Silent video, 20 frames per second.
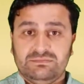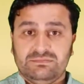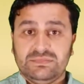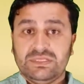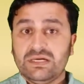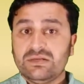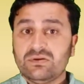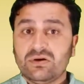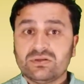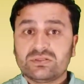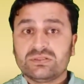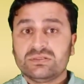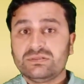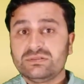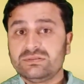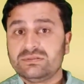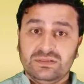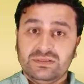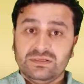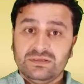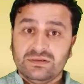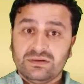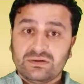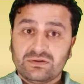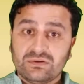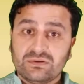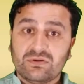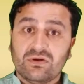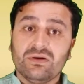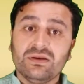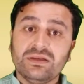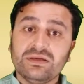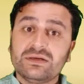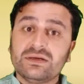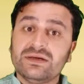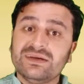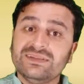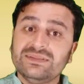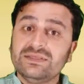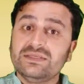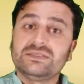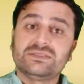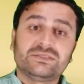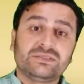They are not calling these